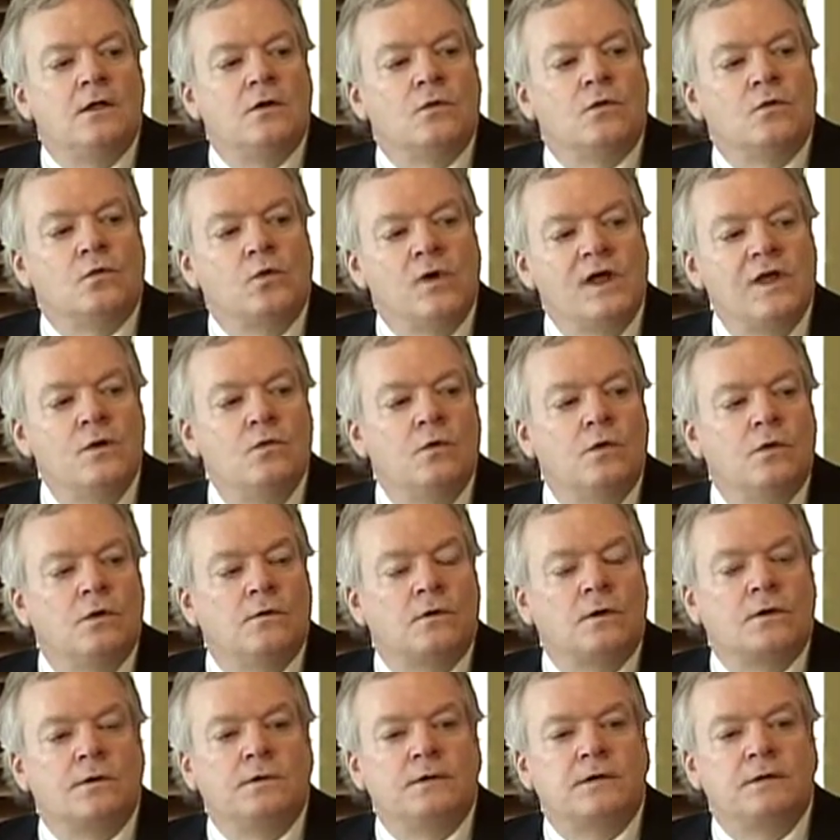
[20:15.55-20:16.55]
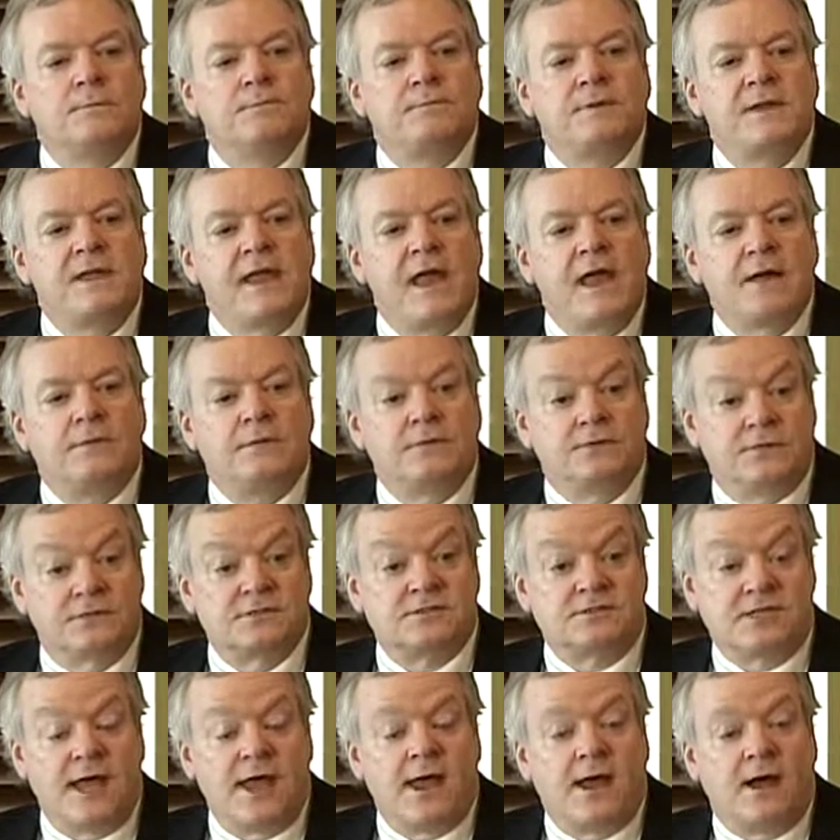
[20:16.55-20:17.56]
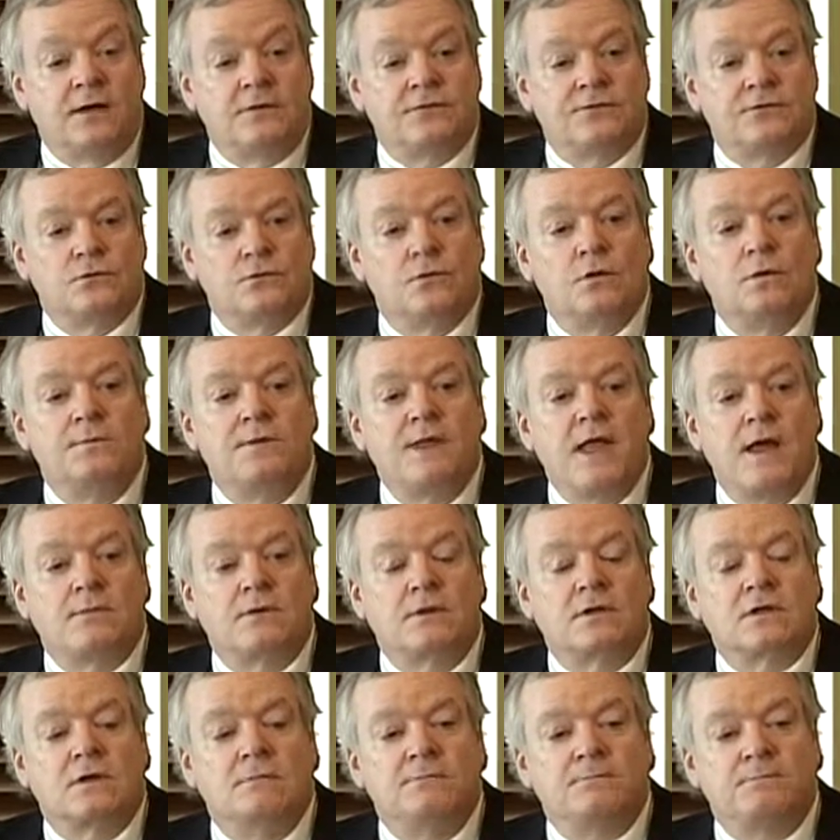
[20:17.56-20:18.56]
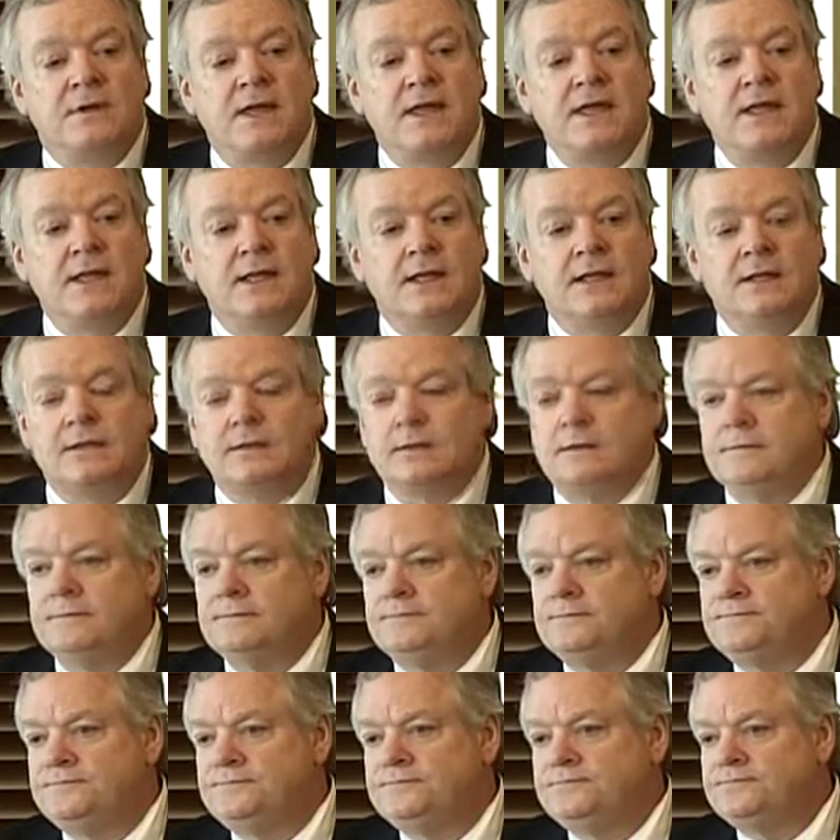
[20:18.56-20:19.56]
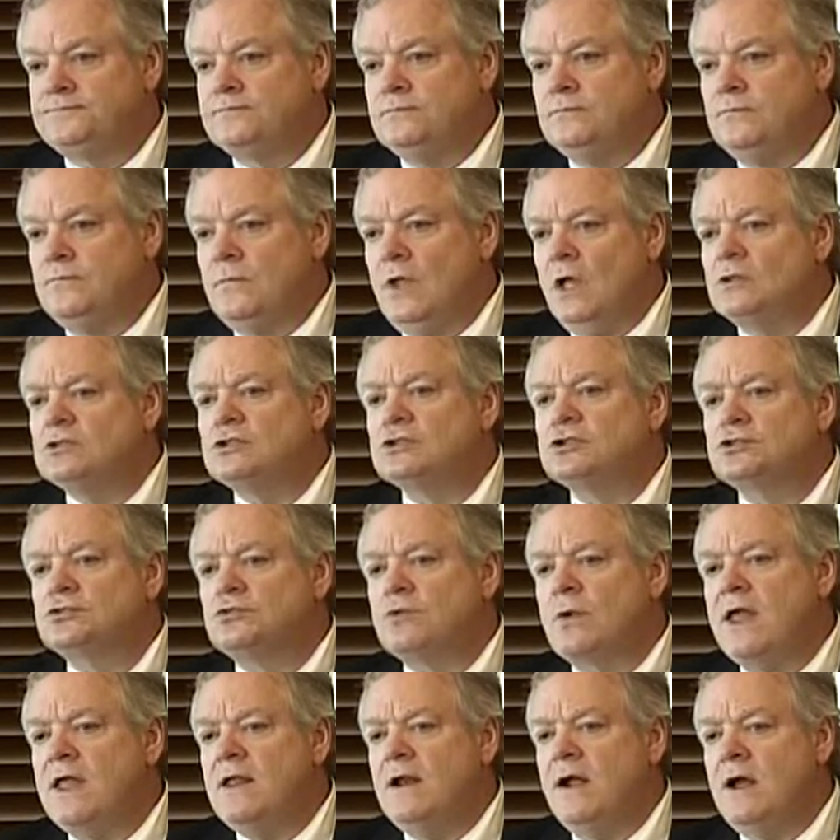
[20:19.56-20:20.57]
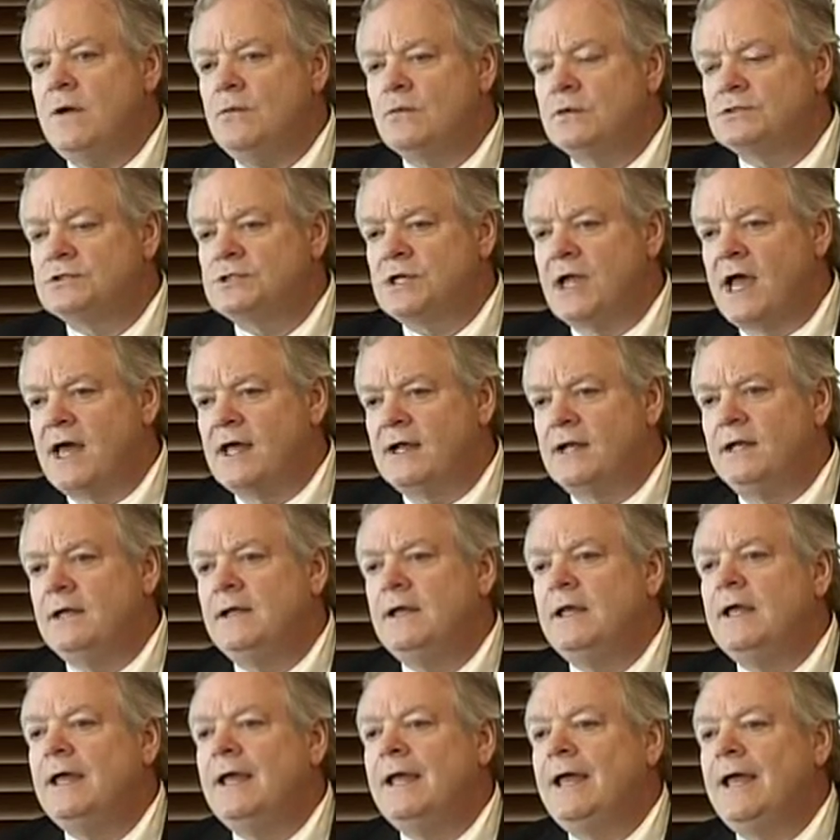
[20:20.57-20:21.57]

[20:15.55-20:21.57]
we will be able, the South will be able to compete straight up with China,